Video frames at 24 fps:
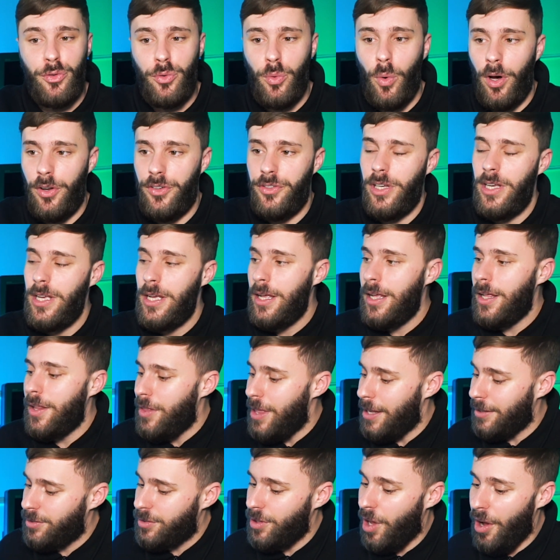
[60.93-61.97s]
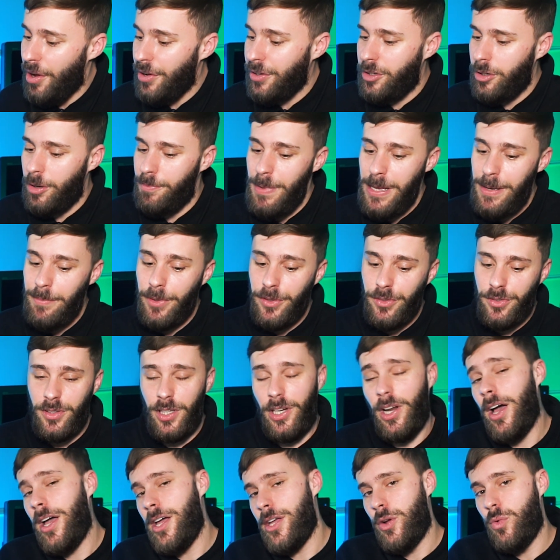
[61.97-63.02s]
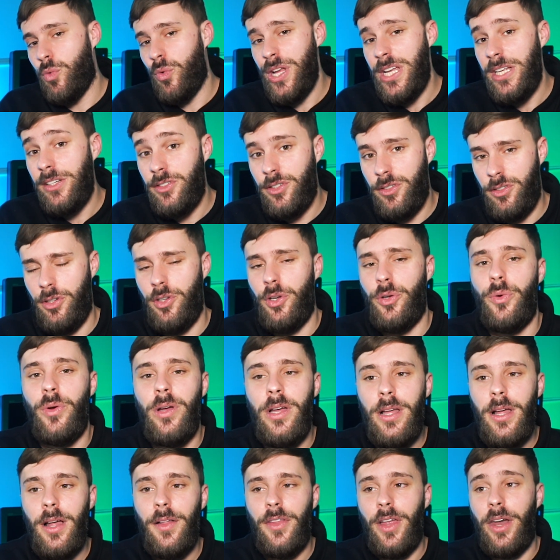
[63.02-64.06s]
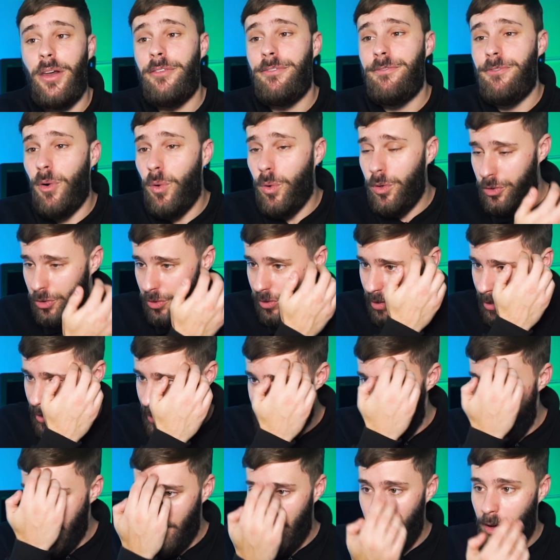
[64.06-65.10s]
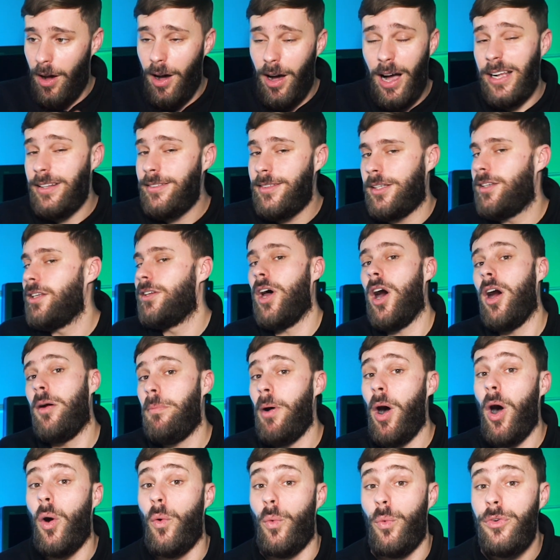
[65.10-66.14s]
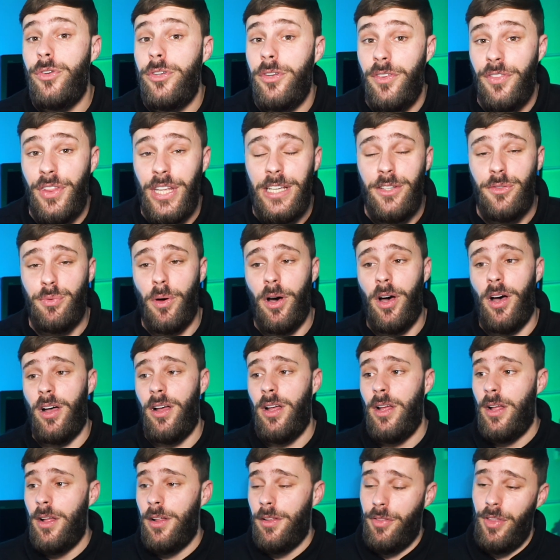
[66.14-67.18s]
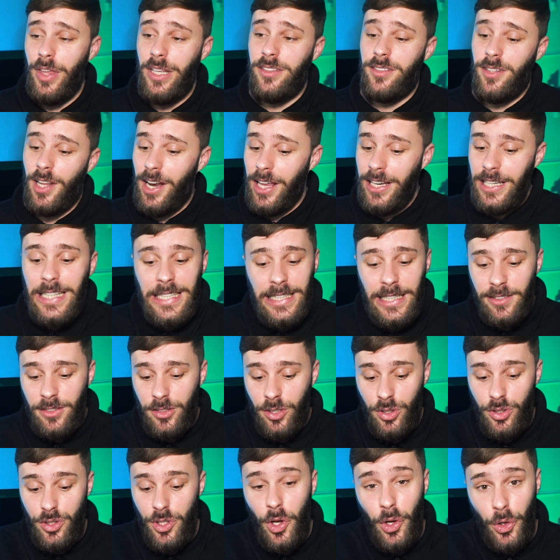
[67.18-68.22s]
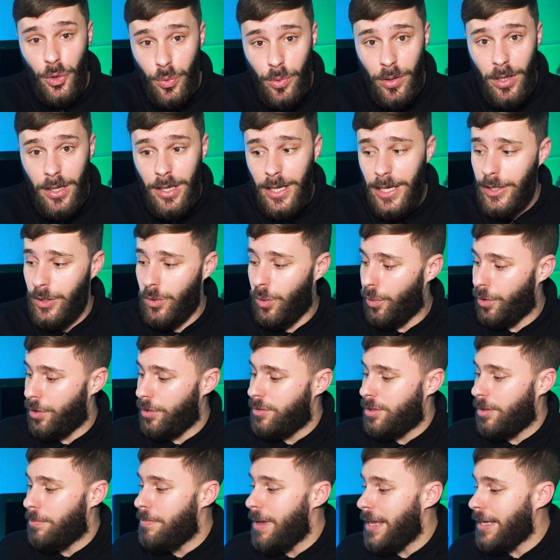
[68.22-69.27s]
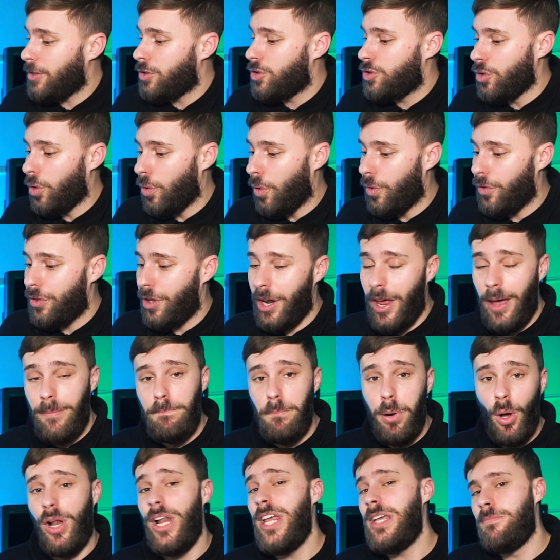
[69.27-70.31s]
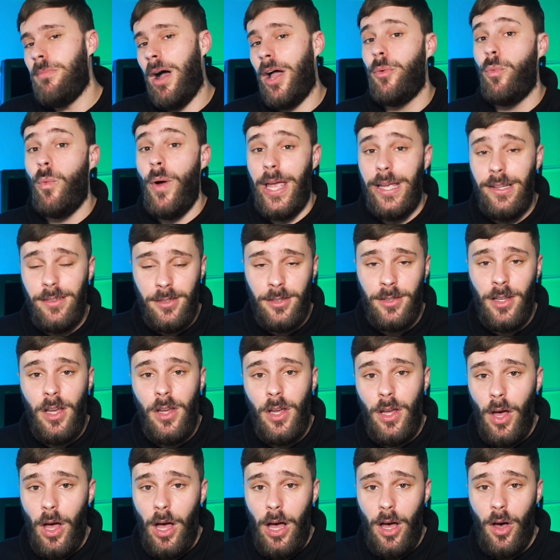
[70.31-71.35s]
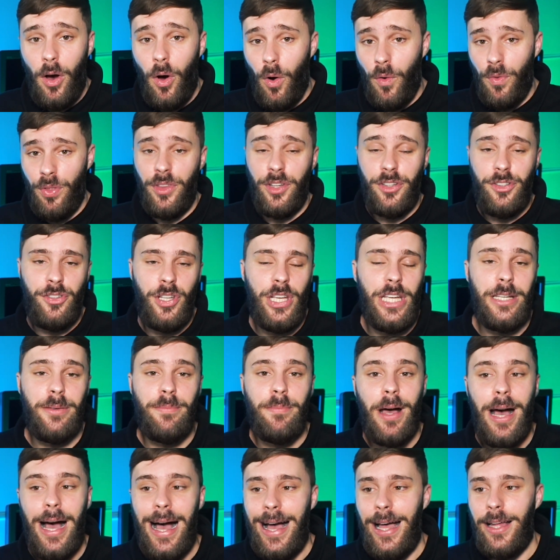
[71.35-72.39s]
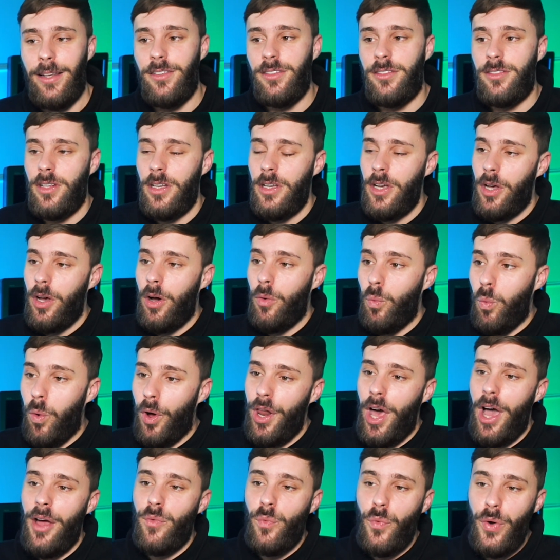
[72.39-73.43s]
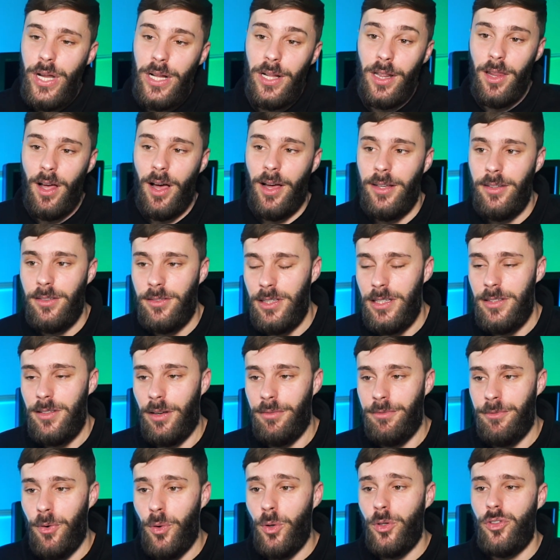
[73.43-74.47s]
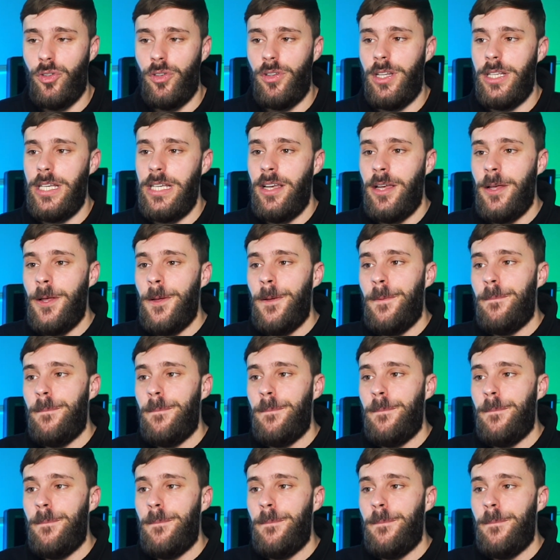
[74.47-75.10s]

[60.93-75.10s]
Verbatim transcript: squad, there's certain commitments that I agreed to that unfortunately I didn't uphold. These were things that I needed to do in order to make sure that I'm pulling my weight uh, on the team. And what I realized is, unfortunately,